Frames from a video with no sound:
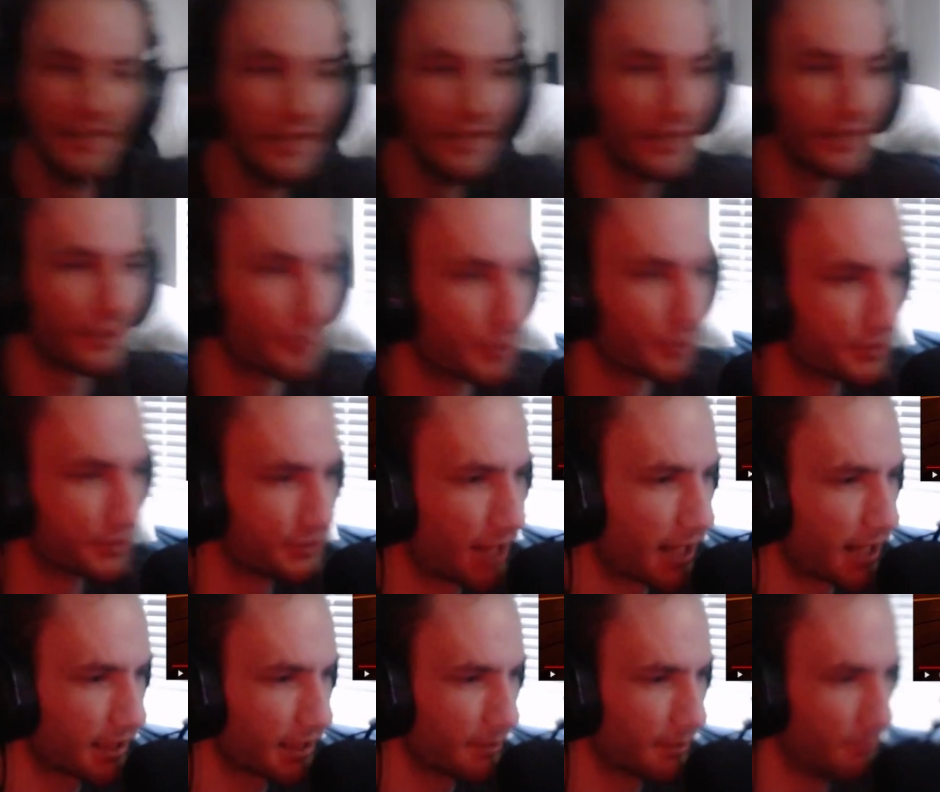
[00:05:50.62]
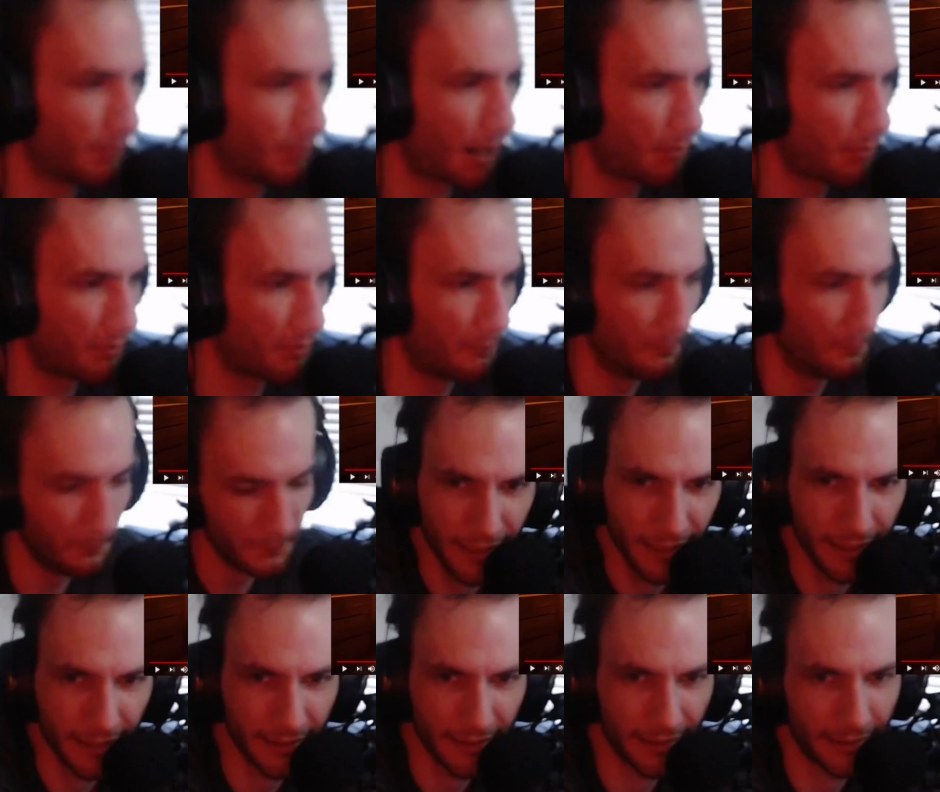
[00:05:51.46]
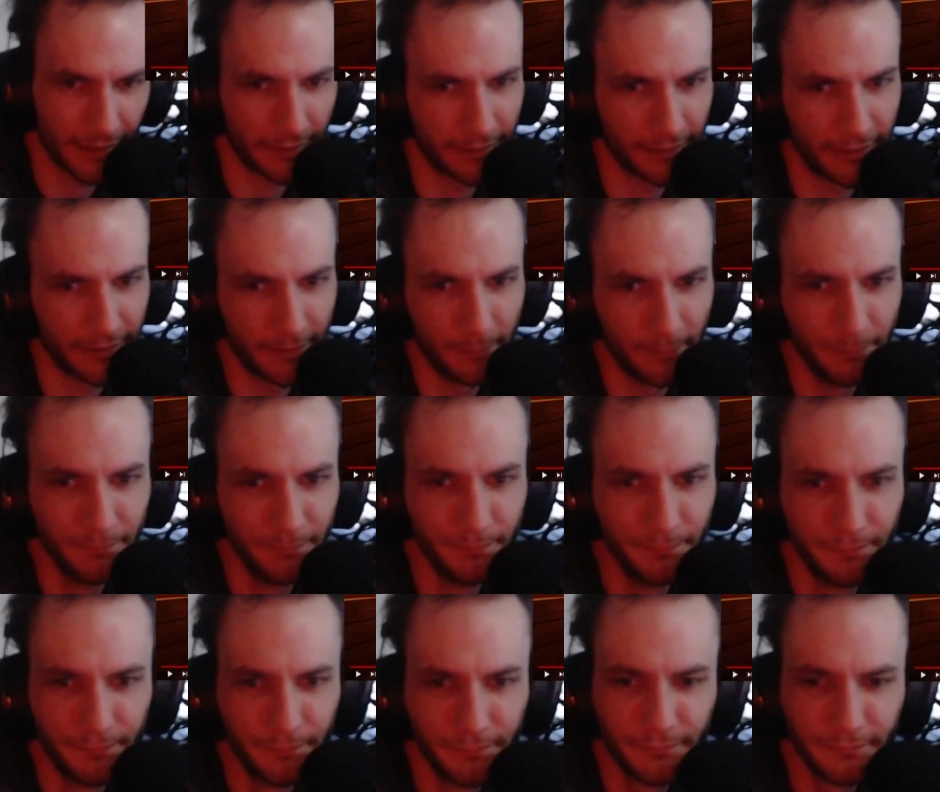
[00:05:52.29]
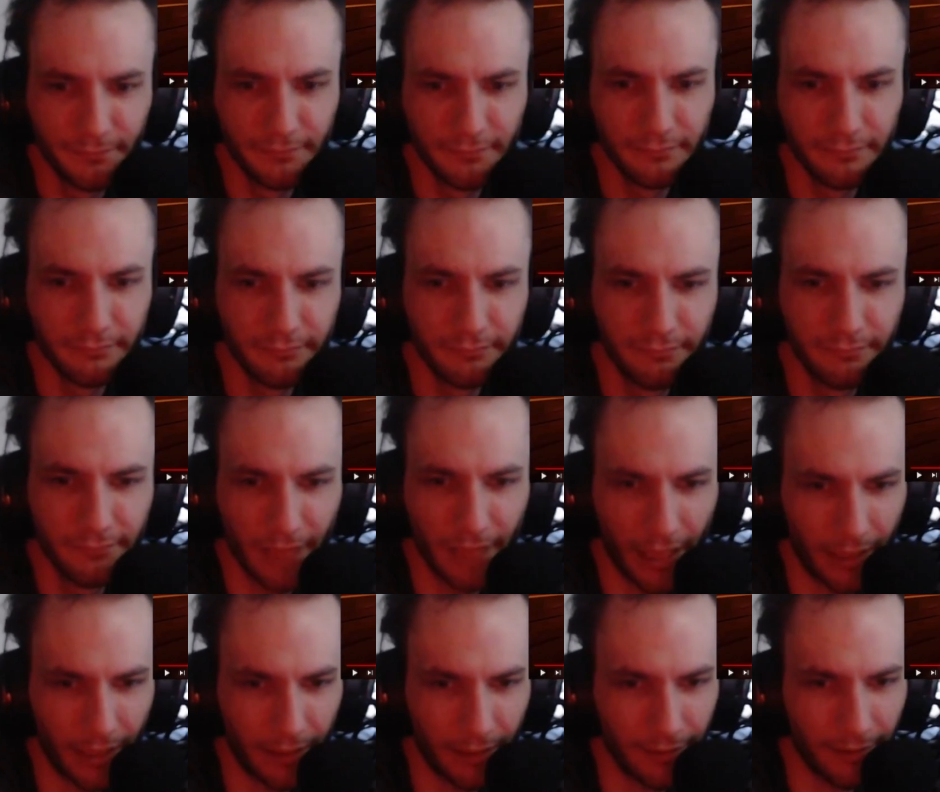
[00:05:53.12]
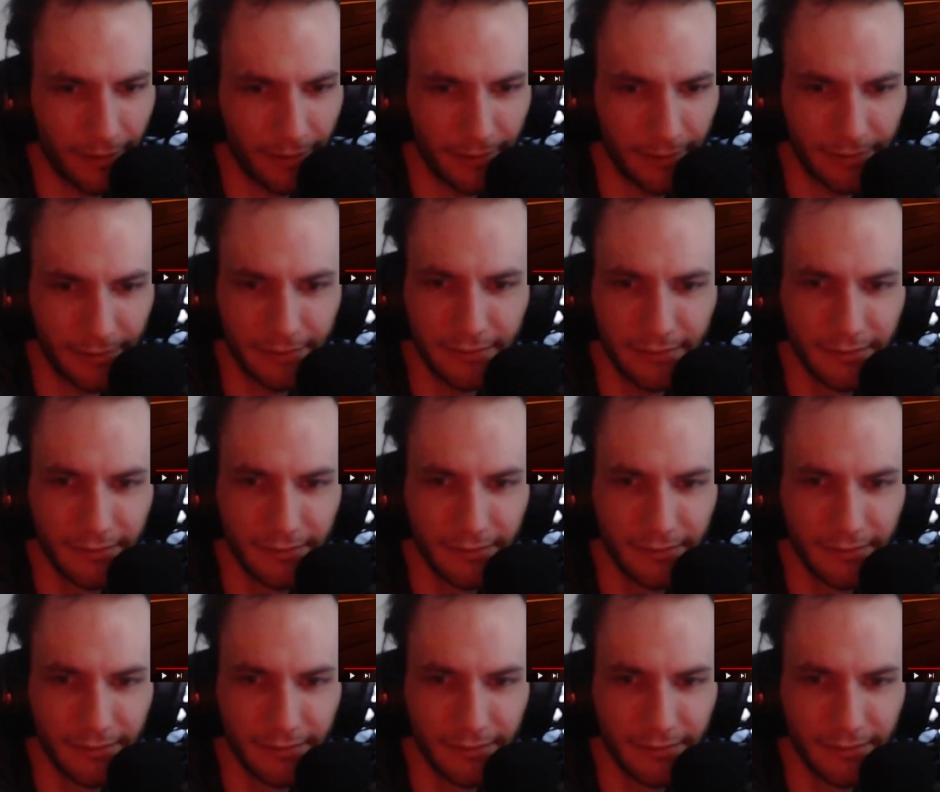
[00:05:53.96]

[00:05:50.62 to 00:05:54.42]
or sock 'em bop 'em. That game. My gosh.